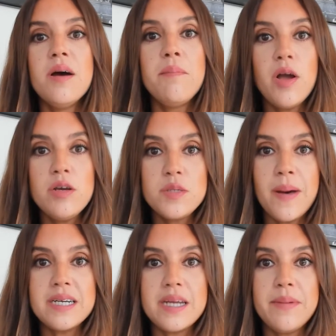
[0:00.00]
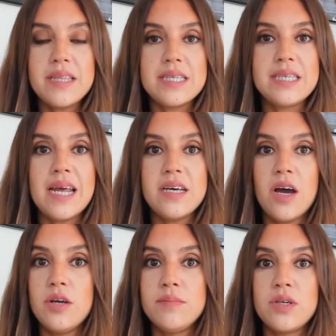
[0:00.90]
Post pandemic, the stay at
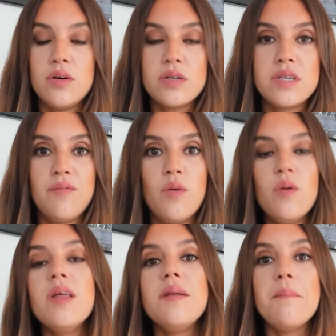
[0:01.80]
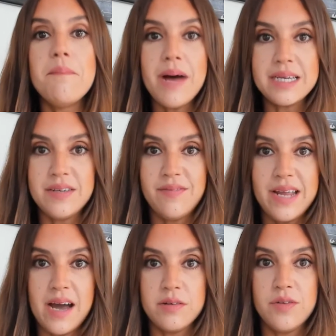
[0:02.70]
home stocks have fallen massively out